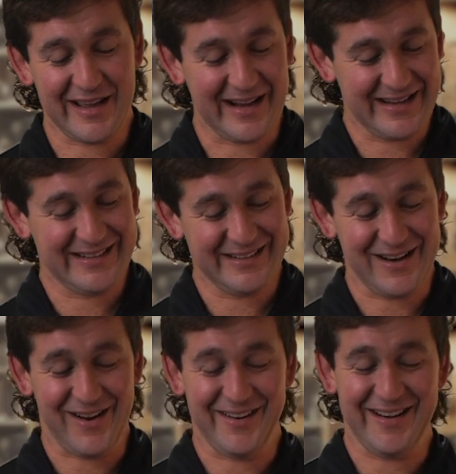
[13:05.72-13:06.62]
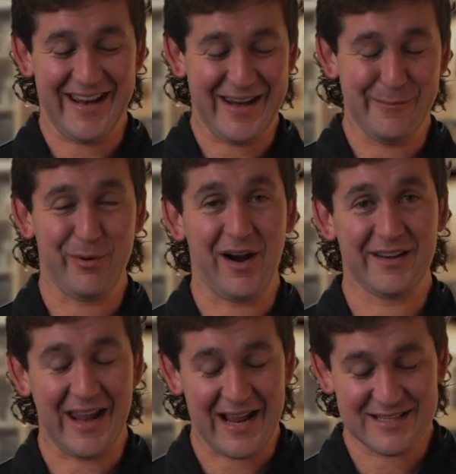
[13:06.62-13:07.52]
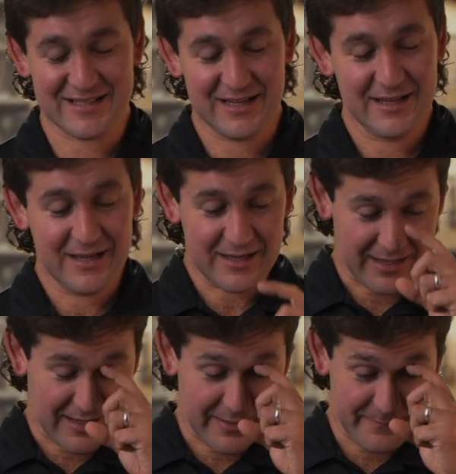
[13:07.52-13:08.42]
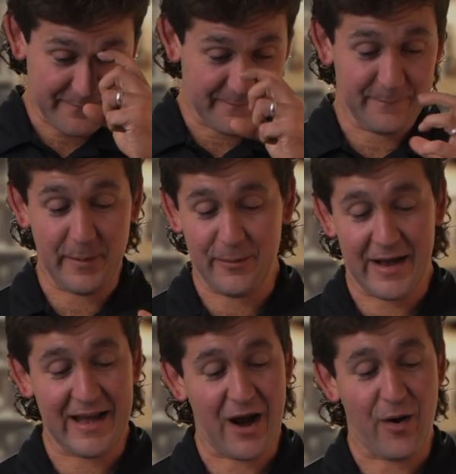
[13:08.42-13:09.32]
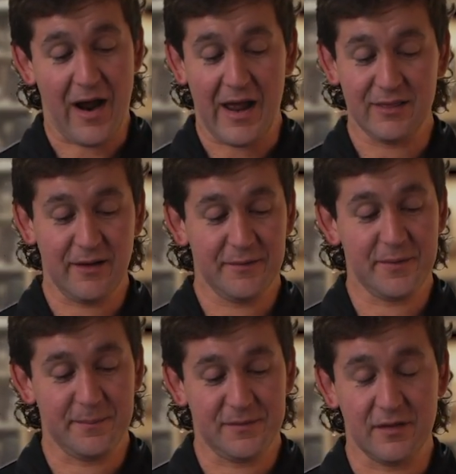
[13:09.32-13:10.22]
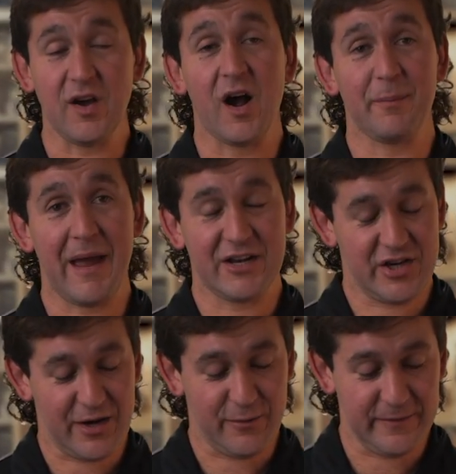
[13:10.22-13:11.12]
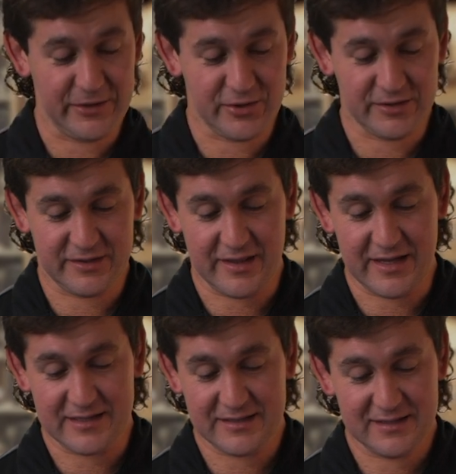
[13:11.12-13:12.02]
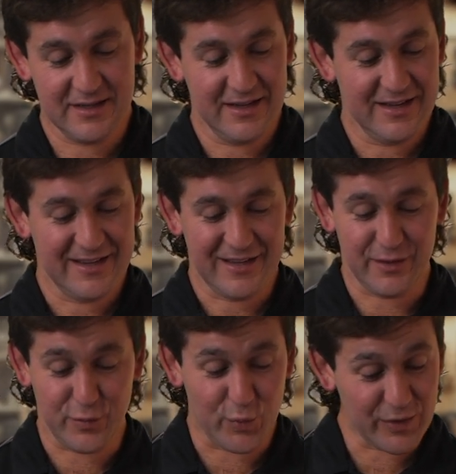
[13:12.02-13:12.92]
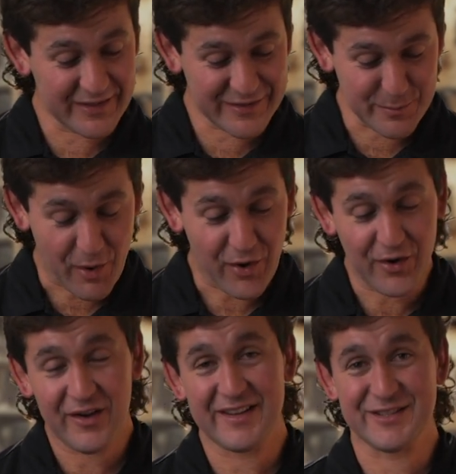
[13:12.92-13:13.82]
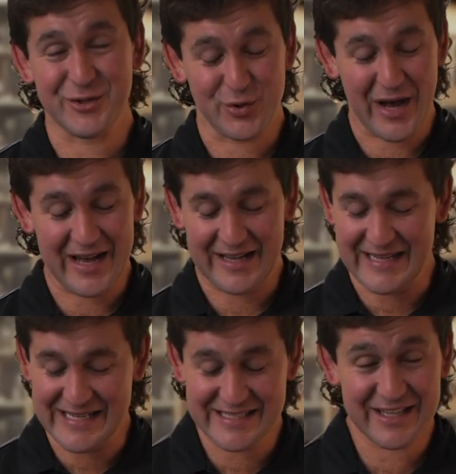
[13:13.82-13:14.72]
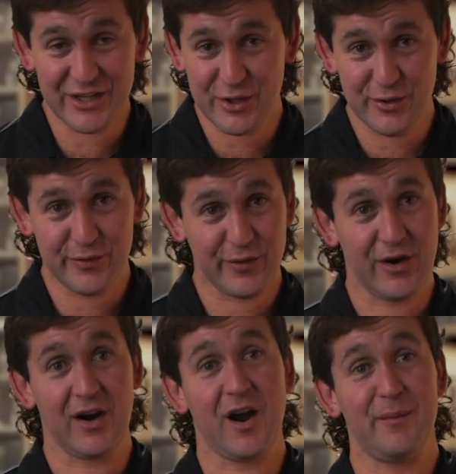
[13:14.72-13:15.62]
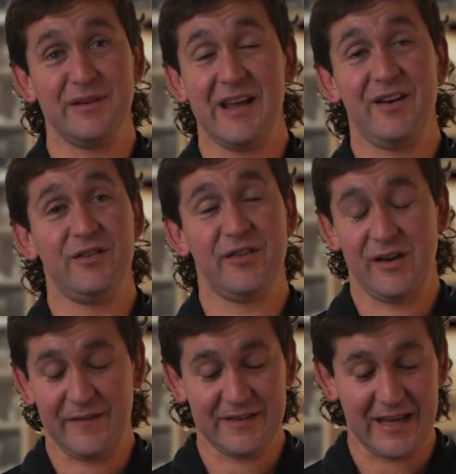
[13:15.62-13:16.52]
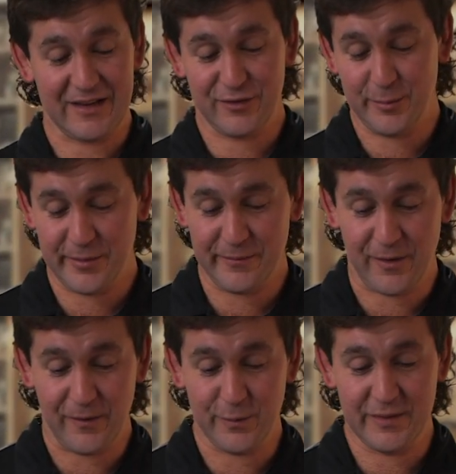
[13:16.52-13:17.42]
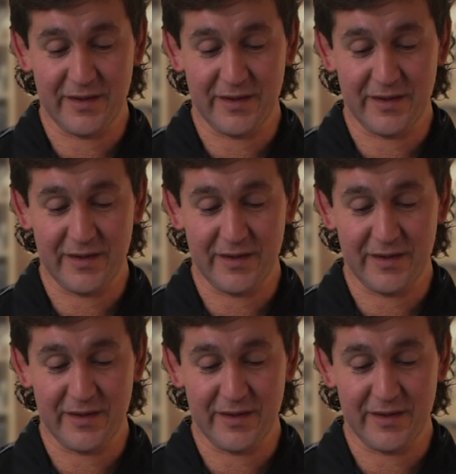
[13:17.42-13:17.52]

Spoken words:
that in on a broadcast. But right now, I love the talkback channel features to this. It's really small. It's great. Easy to use for our commentators, so they don't have to get super involved with